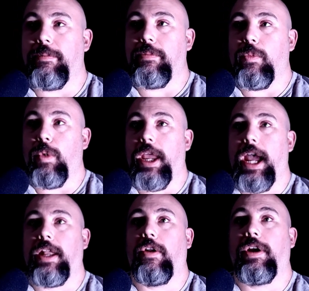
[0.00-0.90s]
we
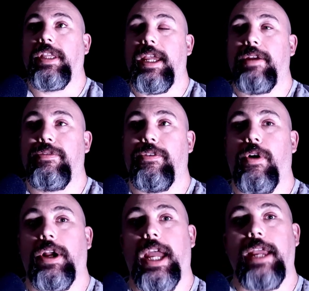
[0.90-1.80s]
had an idea for
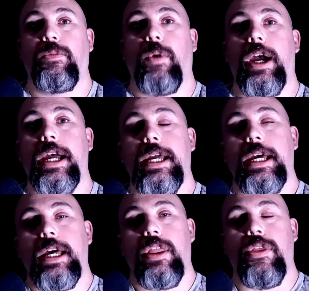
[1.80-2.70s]
our game where
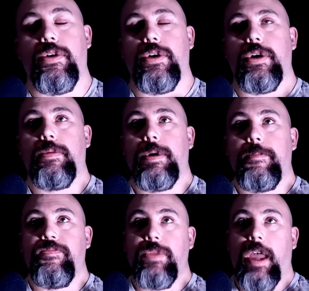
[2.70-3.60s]
the
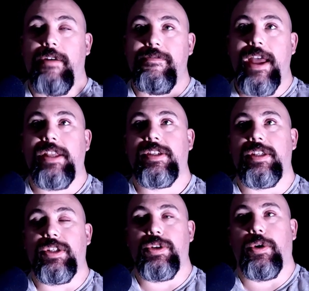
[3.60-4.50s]
events
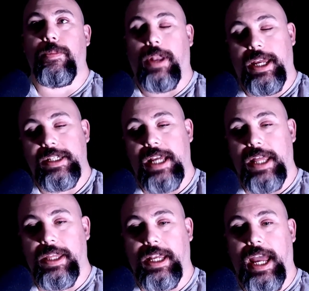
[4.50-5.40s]
that took place at
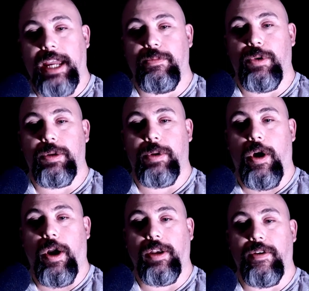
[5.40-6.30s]
the game would
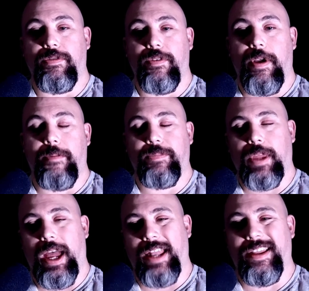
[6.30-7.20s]
and
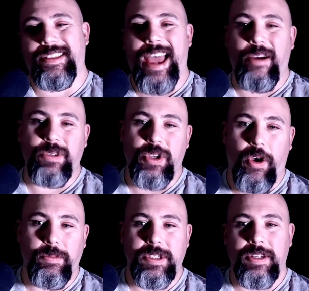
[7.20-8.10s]
the
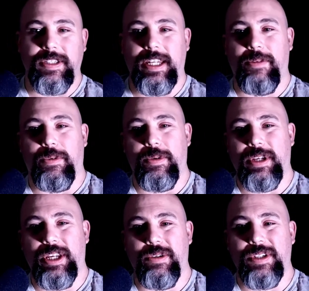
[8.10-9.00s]
downtime system that we were
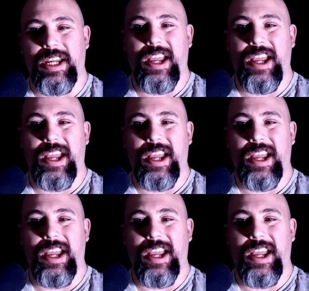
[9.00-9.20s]
using